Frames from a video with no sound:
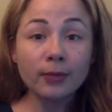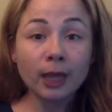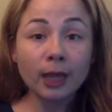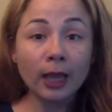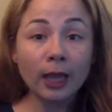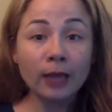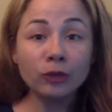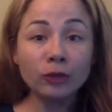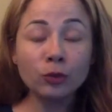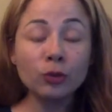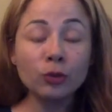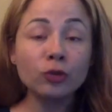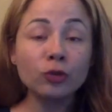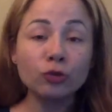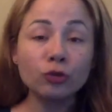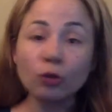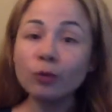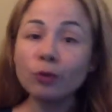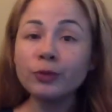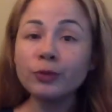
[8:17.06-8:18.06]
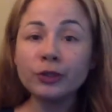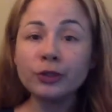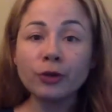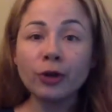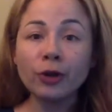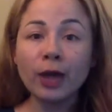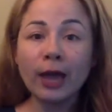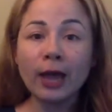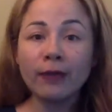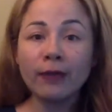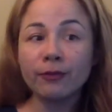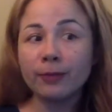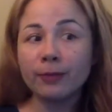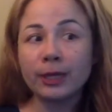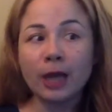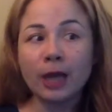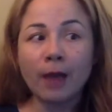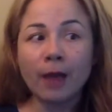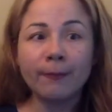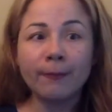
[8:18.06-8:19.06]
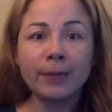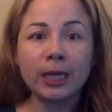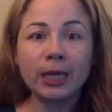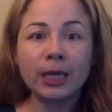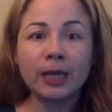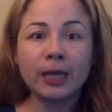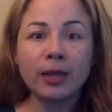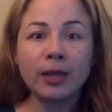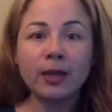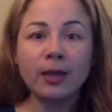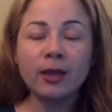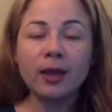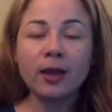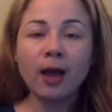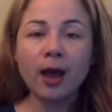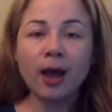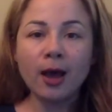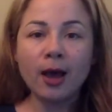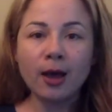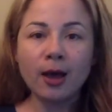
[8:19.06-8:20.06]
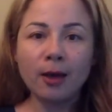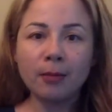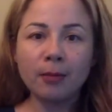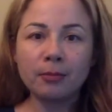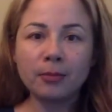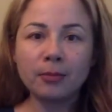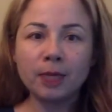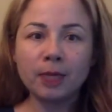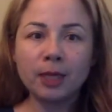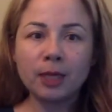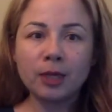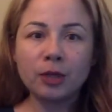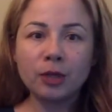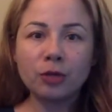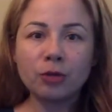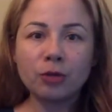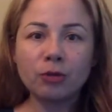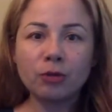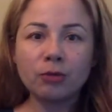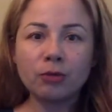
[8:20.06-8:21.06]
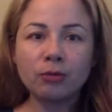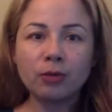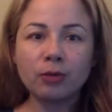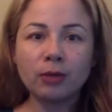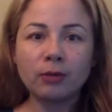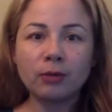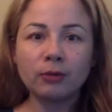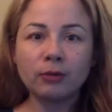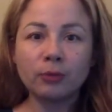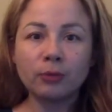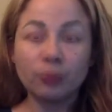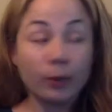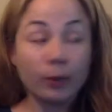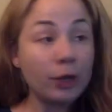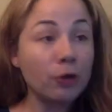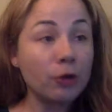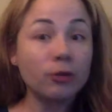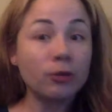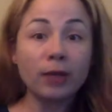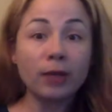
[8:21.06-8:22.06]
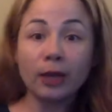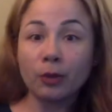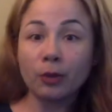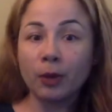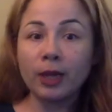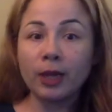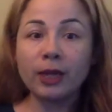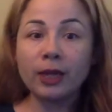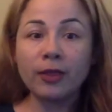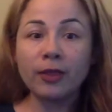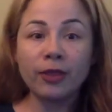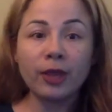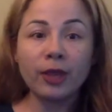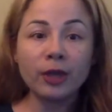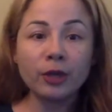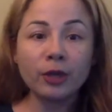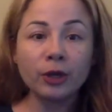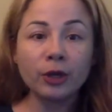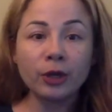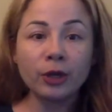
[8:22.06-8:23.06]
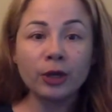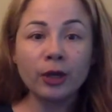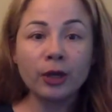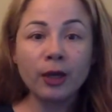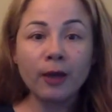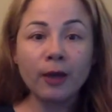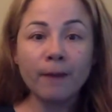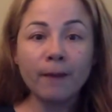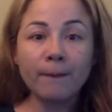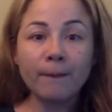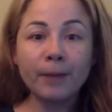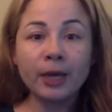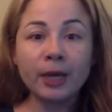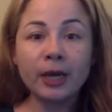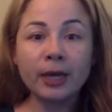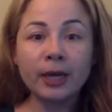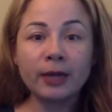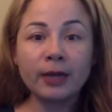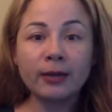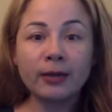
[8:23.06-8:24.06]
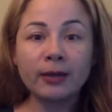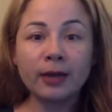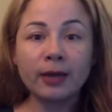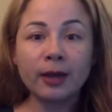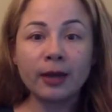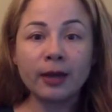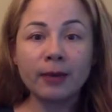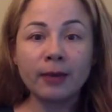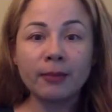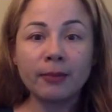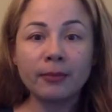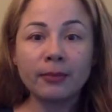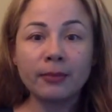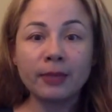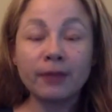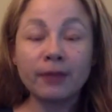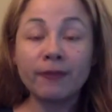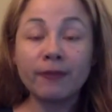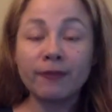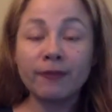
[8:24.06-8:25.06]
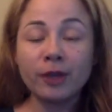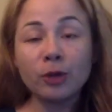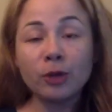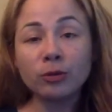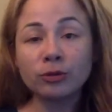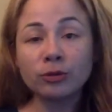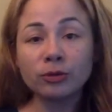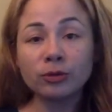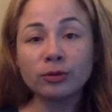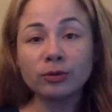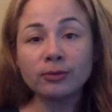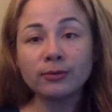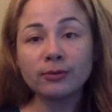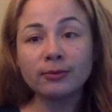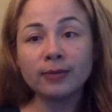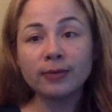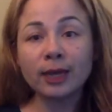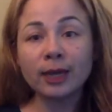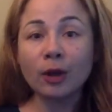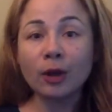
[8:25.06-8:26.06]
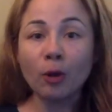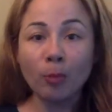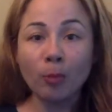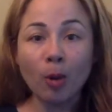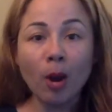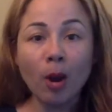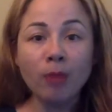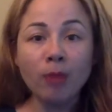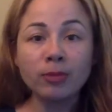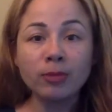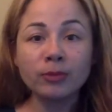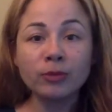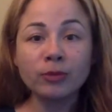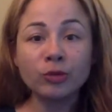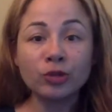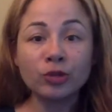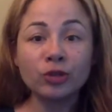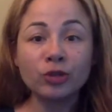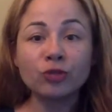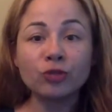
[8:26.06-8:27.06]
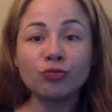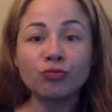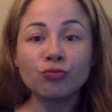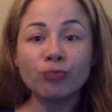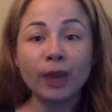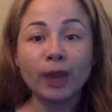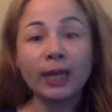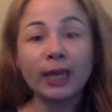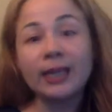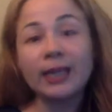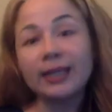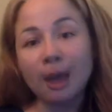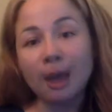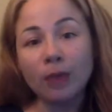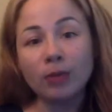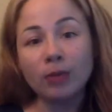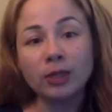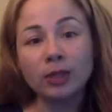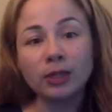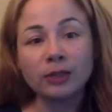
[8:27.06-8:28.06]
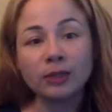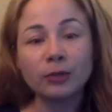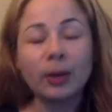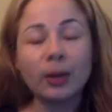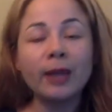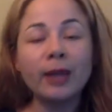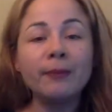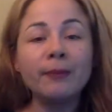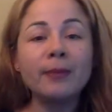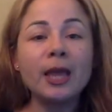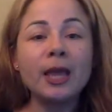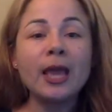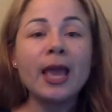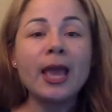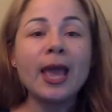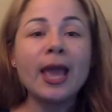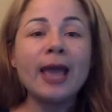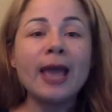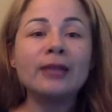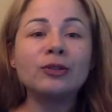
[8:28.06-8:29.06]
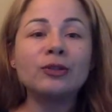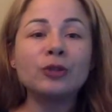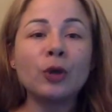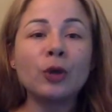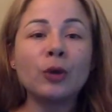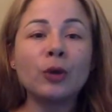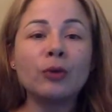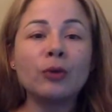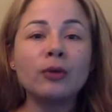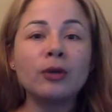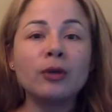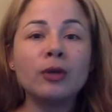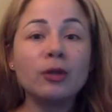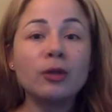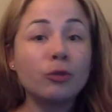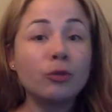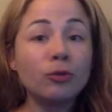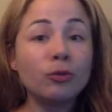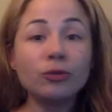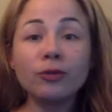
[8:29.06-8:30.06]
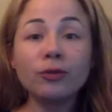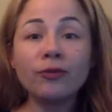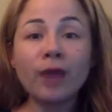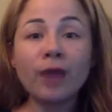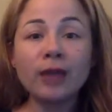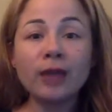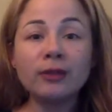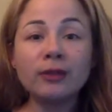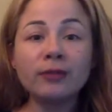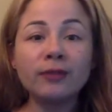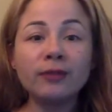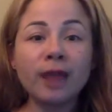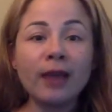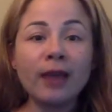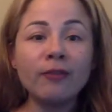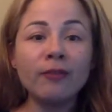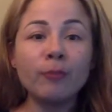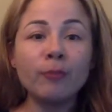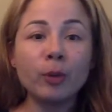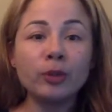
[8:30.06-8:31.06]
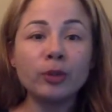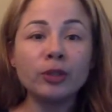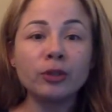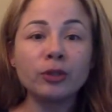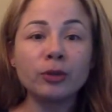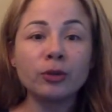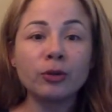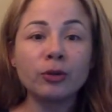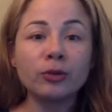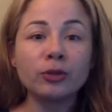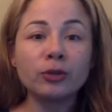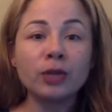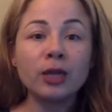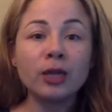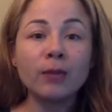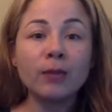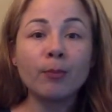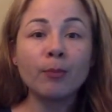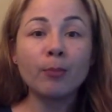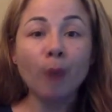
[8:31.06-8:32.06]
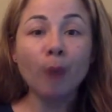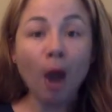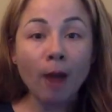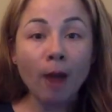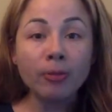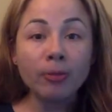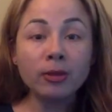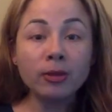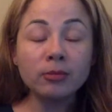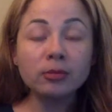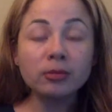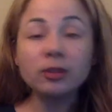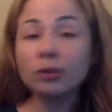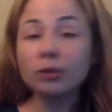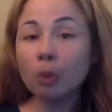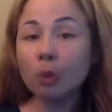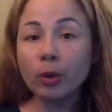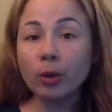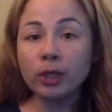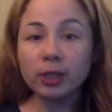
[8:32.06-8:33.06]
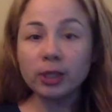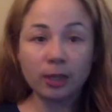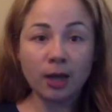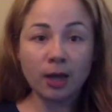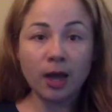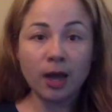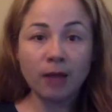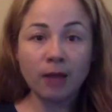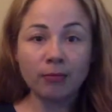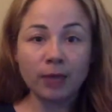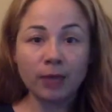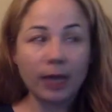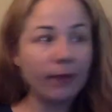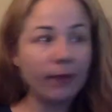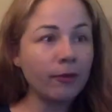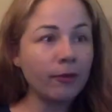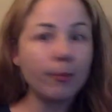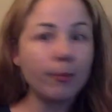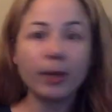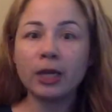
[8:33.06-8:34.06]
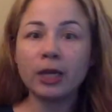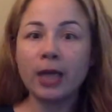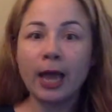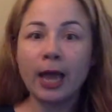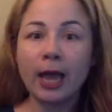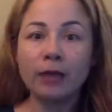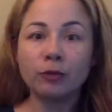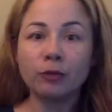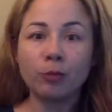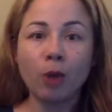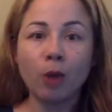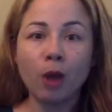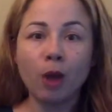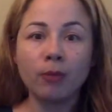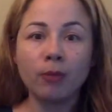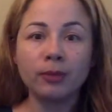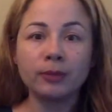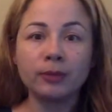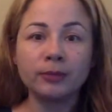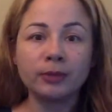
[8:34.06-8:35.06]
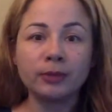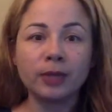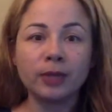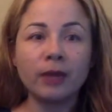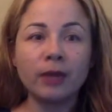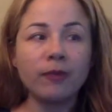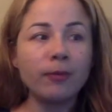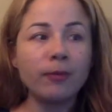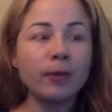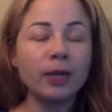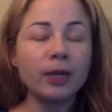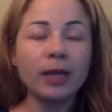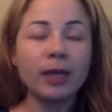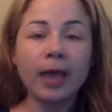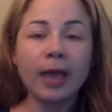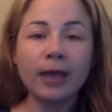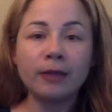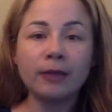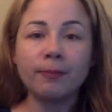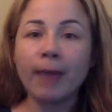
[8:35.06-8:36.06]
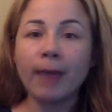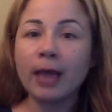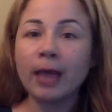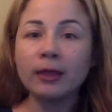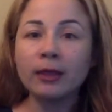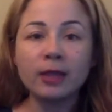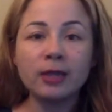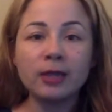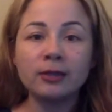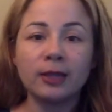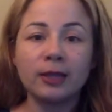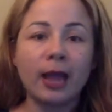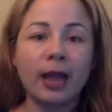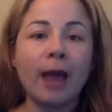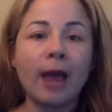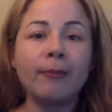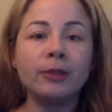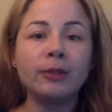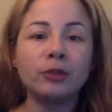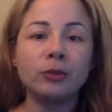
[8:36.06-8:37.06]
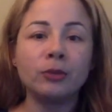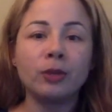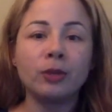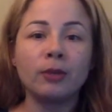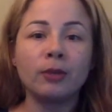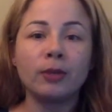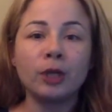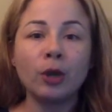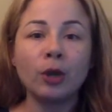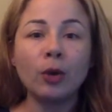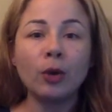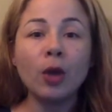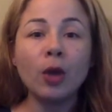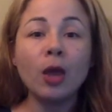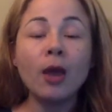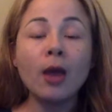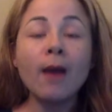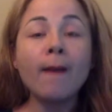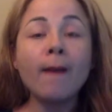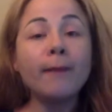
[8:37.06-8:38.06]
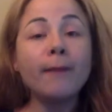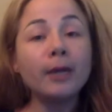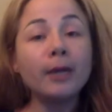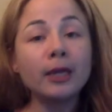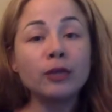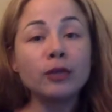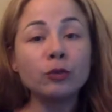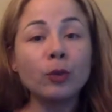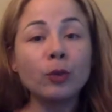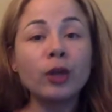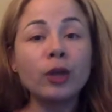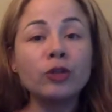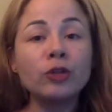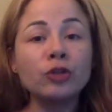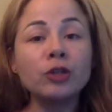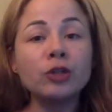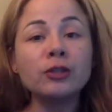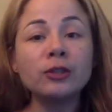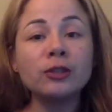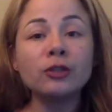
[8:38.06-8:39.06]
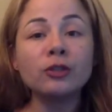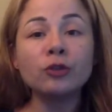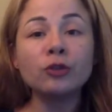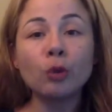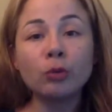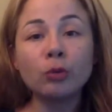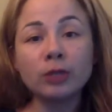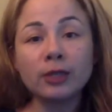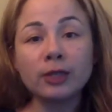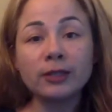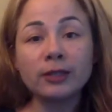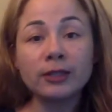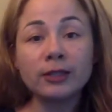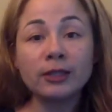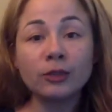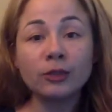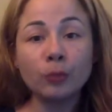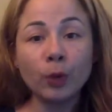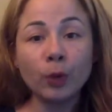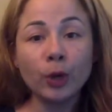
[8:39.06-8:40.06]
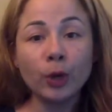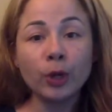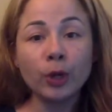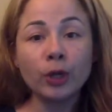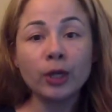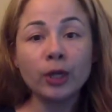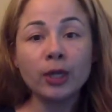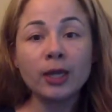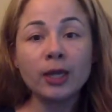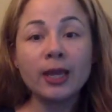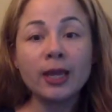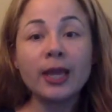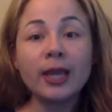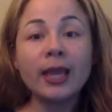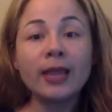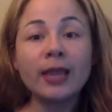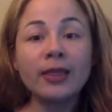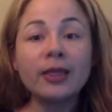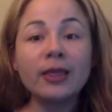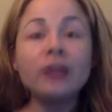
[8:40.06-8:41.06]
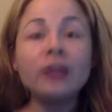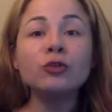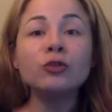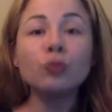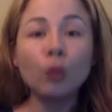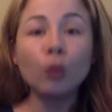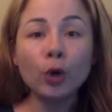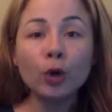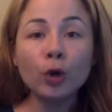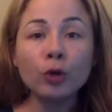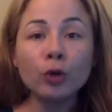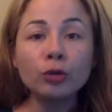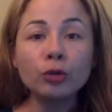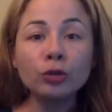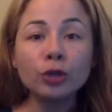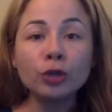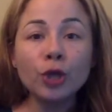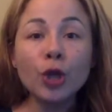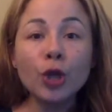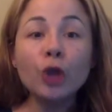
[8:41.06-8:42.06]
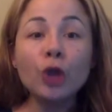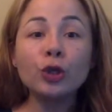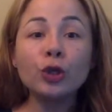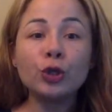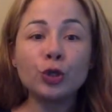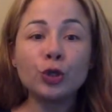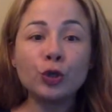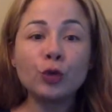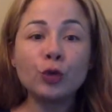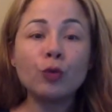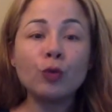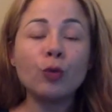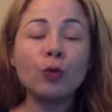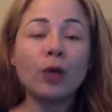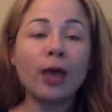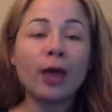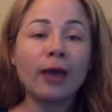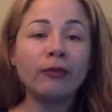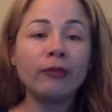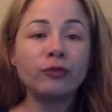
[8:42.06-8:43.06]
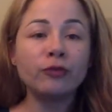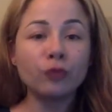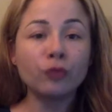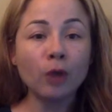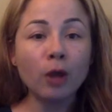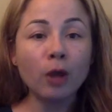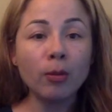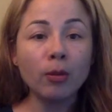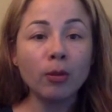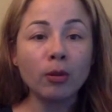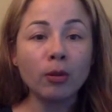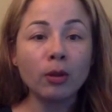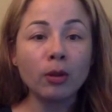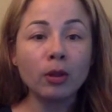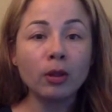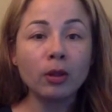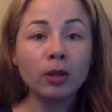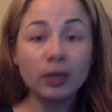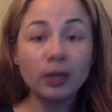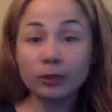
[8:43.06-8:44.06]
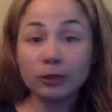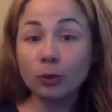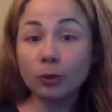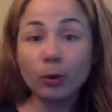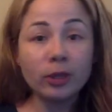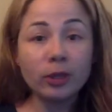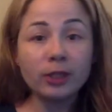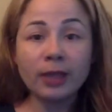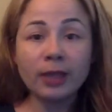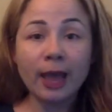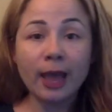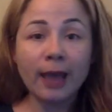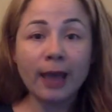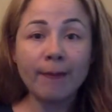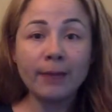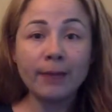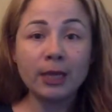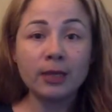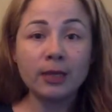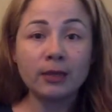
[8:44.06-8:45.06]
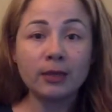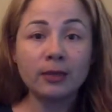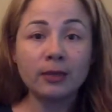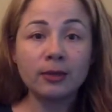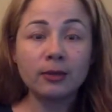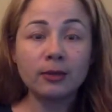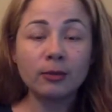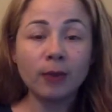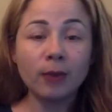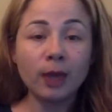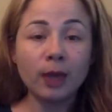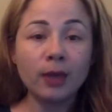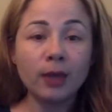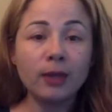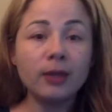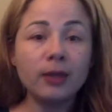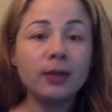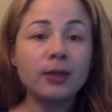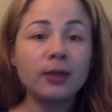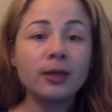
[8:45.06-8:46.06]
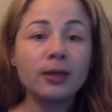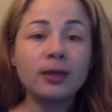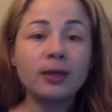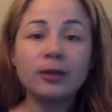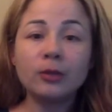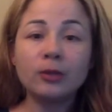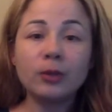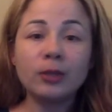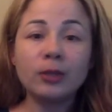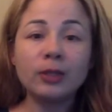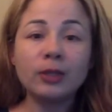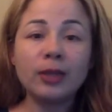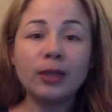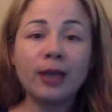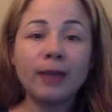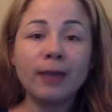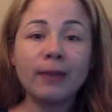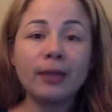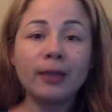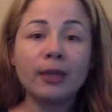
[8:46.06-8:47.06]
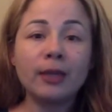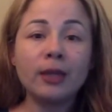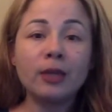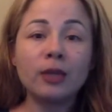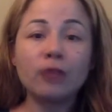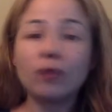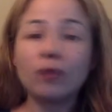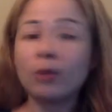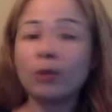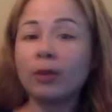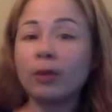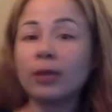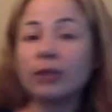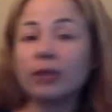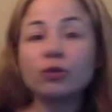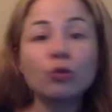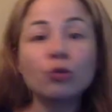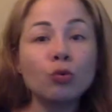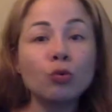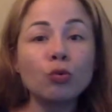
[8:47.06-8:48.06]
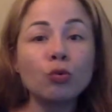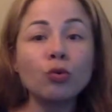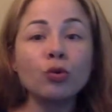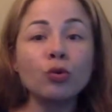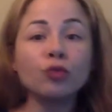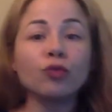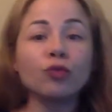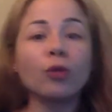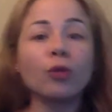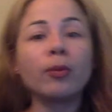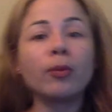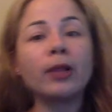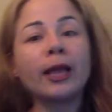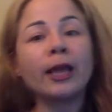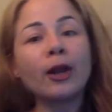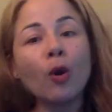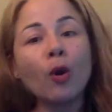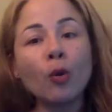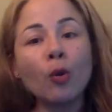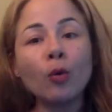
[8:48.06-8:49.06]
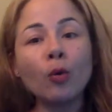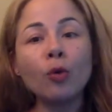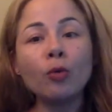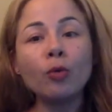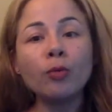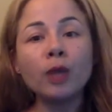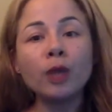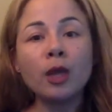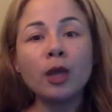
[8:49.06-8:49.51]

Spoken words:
And so the storms in our life may not be, you know, real like rain and thunder, but it feels like our problems are just raining down on us, right? And so those are facts of life, boys and girls. Problems are going to come. Everybody has problems. Everybody has bad things that happen to them, you know? But guess what? Jesus told us in his word, in this world, you will have trouble. It's going to happen, right? It's going to happen. Trouble at school, trouble at home,